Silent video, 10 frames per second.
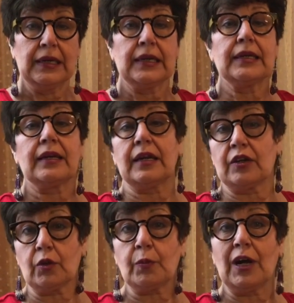He had had
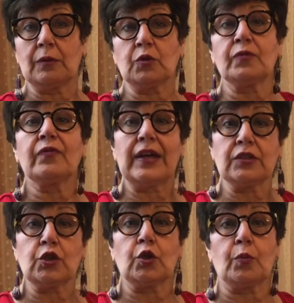other problems,
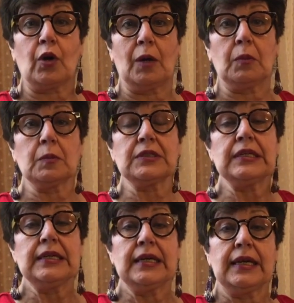vascular problems,
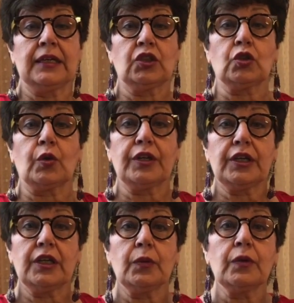and so
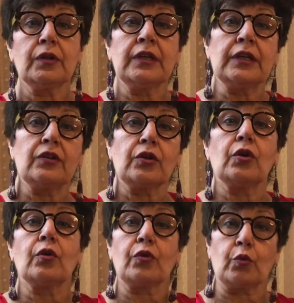he would need to
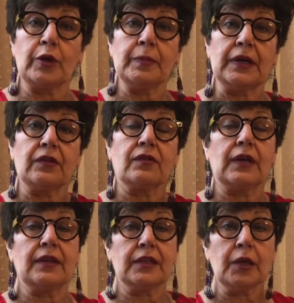go three months.
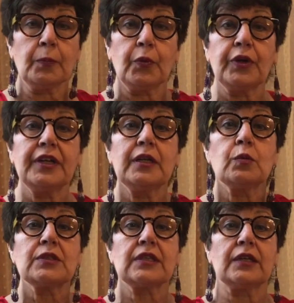At that point, he
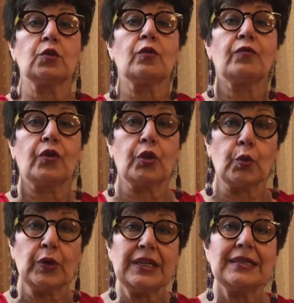was scheduled for
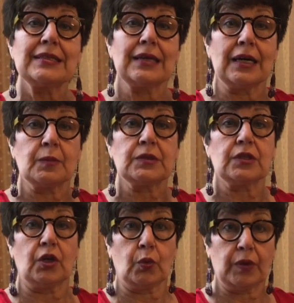three times
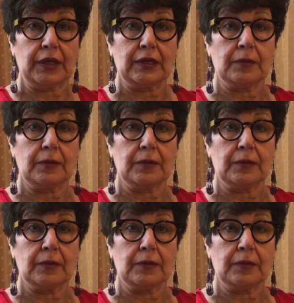a week.